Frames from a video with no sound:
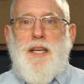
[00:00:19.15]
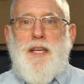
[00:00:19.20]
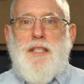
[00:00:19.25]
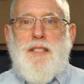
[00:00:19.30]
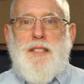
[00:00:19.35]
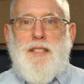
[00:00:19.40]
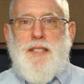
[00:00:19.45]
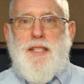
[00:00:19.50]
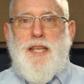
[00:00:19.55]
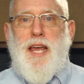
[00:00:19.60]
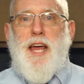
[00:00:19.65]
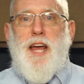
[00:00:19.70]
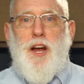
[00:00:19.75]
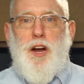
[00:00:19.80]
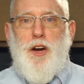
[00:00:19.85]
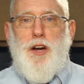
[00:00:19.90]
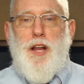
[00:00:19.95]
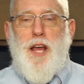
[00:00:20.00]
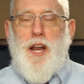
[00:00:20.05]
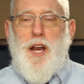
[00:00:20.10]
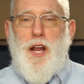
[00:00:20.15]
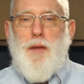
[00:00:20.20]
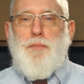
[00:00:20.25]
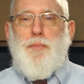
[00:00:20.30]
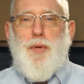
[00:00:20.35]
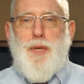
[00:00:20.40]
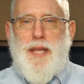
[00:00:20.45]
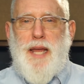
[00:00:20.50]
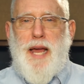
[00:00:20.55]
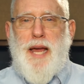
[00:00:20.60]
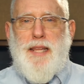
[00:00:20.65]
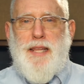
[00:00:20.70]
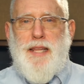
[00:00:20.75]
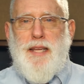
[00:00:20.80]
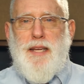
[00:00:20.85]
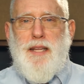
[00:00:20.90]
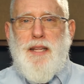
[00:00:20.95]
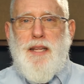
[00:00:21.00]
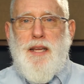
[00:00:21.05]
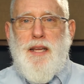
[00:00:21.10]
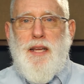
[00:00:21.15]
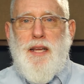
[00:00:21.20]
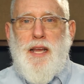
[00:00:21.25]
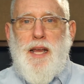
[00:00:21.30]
scared and unprotected